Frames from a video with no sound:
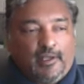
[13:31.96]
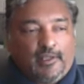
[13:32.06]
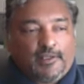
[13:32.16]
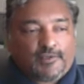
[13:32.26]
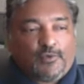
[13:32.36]

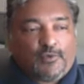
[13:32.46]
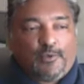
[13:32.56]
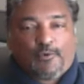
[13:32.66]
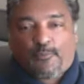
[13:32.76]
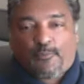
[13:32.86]
they said, well, we
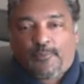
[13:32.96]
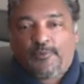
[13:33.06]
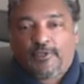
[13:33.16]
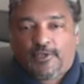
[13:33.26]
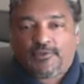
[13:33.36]
were
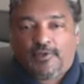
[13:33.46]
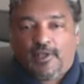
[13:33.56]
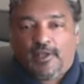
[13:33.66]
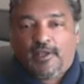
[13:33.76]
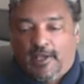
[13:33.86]
prepping
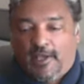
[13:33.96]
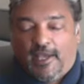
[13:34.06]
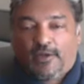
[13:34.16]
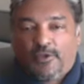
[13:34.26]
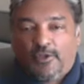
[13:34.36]
yesterday,
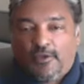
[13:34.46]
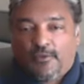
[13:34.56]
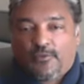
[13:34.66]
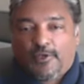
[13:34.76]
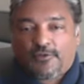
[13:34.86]
and we
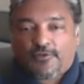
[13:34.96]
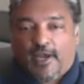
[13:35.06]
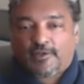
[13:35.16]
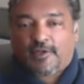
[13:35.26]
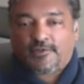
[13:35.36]

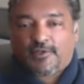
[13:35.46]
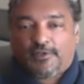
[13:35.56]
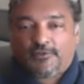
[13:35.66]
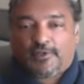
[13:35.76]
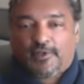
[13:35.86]
tracked
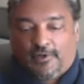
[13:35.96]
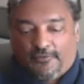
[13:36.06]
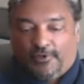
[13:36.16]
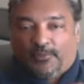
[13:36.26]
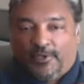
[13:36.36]
ourselves on our
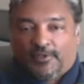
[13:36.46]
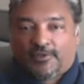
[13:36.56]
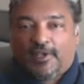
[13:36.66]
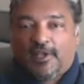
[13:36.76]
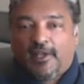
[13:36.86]
Fitbits,
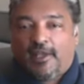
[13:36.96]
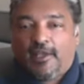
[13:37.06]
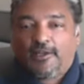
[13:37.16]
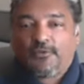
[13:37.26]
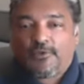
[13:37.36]

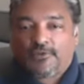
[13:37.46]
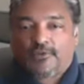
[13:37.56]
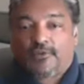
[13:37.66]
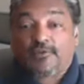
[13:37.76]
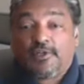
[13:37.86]
and it was
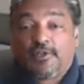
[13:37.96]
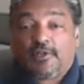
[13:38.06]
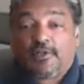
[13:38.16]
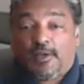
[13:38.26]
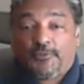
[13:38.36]
13
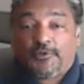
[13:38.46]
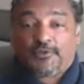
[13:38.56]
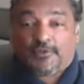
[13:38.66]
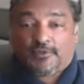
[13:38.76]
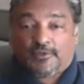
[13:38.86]

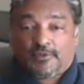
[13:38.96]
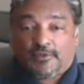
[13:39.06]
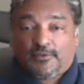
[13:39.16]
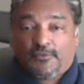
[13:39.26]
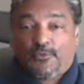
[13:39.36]
kilometers
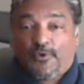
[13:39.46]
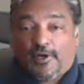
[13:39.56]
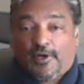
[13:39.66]
we walked.